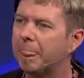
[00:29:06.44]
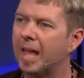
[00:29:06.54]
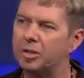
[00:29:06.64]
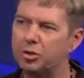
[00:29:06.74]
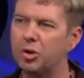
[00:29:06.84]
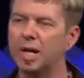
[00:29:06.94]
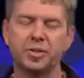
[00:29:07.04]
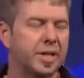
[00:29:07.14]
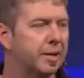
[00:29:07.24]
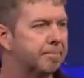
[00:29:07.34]
and you
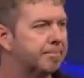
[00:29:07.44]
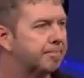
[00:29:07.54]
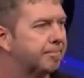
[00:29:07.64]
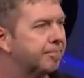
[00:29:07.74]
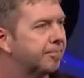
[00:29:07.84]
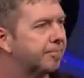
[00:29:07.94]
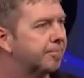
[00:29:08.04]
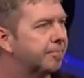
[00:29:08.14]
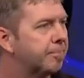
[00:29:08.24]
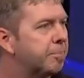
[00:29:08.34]
trust him.
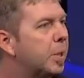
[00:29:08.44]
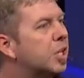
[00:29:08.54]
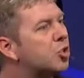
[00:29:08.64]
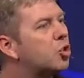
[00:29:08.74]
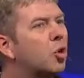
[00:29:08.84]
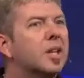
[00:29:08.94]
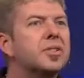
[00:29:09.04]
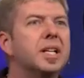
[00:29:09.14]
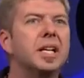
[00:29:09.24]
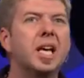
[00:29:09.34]
Because
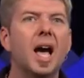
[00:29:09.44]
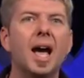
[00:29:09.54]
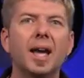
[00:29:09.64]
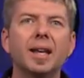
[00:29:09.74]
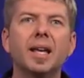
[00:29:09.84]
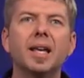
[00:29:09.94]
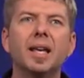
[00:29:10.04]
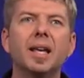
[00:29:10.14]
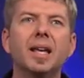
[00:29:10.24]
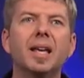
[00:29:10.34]
trusting God
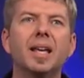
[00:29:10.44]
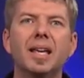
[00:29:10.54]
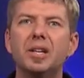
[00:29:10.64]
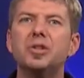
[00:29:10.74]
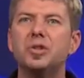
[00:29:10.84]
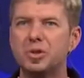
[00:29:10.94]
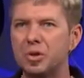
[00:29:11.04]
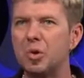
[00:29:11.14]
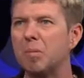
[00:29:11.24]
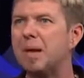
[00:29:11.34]
is
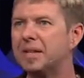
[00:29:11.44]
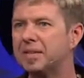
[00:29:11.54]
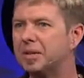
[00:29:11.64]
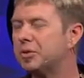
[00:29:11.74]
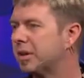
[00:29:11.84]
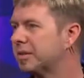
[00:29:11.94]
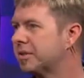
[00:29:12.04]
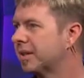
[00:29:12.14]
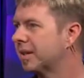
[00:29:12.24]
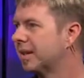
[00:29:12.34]
your best
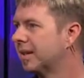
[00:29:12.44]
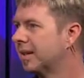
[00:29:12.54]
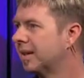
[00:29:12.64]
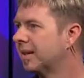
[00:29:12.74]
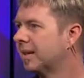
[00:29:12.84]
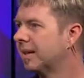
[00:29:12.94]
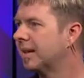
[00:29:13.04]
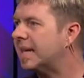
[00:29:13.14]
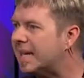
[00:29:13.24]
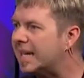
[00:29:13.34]
interest.
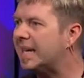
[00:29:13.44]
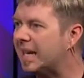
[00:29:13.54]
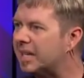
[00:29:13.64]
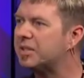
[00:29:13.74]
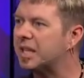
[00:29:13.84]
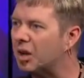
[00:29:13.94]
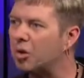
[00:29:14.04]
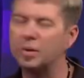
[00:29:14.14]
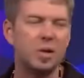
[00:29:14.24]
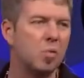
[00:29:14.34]
He is the
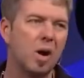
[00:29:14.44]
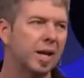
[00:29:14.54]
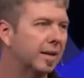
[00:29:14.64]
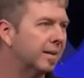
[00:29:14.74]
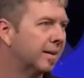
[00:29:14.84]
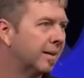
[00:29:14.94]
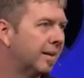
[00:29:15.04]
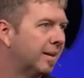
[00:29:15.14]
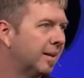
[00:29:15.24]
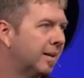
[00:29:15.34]
only one
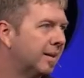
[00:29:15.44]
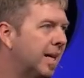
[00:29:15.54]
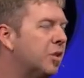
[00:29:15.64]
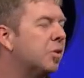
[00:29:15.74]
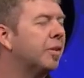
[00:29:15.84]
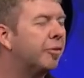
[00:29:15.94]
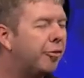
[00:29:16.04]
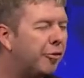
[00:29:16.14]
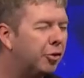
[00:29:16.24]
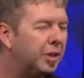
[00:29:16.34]
that you can
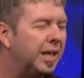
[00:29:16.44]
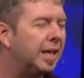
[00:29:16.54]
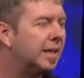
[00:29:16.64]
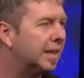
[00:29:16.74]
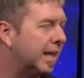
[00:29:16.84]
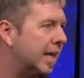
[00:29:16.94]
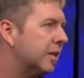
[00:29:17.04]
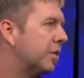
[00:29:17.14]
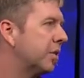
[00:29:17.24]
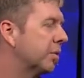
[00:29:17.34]
fully lean
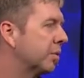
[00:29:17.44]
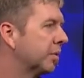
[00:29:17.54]
into.